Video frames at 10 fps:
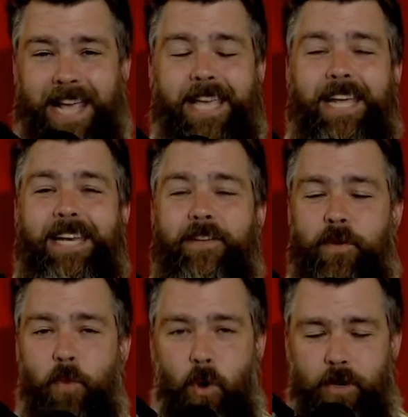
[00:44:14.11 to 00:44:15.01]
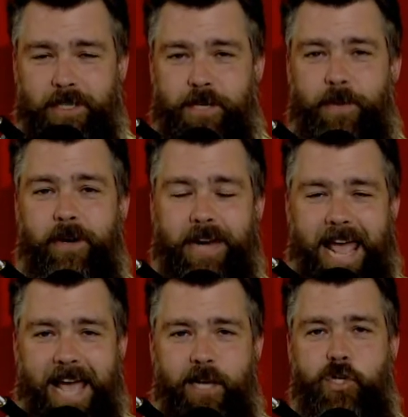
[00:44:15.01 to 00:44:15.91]
And even more, it's about an
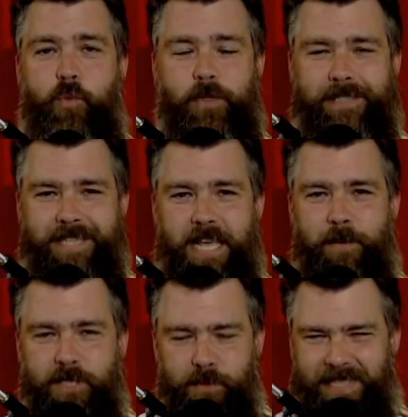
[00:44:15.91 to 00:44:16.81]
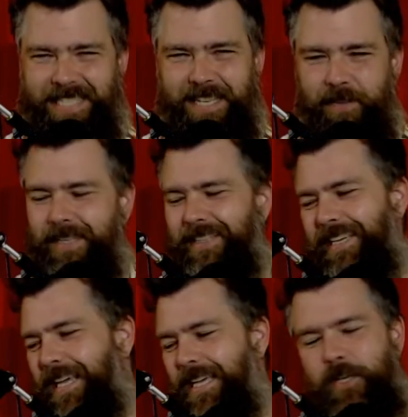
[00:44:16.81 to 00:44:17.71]
actual team
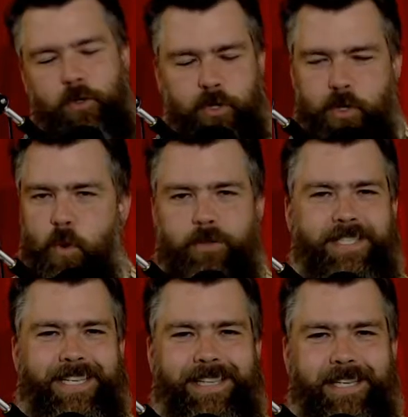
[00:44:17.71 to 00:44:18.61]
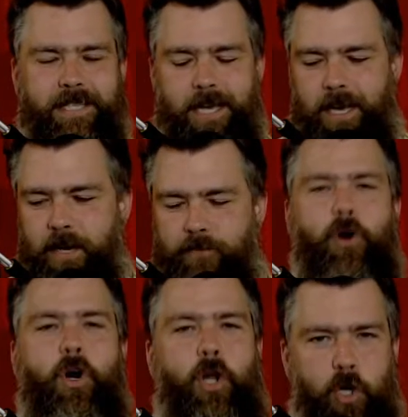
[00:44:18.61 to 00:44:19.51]
specifically. You won't see this
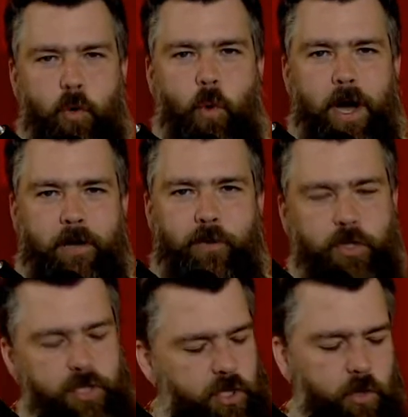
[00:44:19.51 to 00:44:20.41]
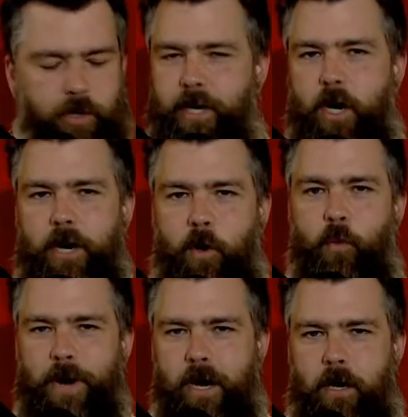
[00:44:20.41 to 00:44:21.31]
for a good while, folks. You are here on a
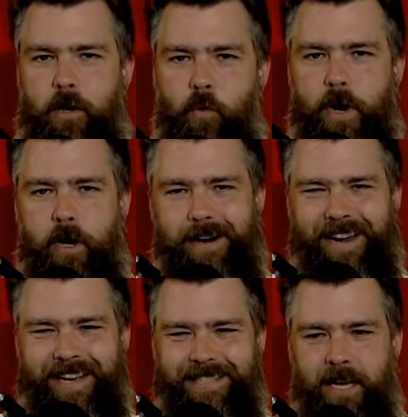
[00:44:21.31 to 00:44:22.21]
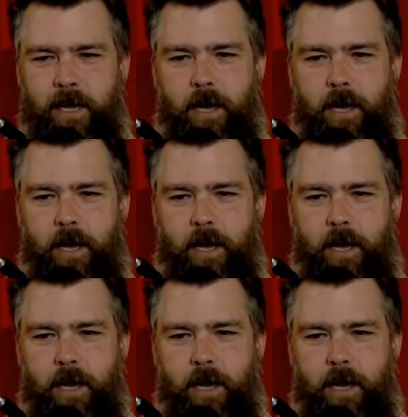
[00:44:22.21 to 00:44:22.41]
rare night.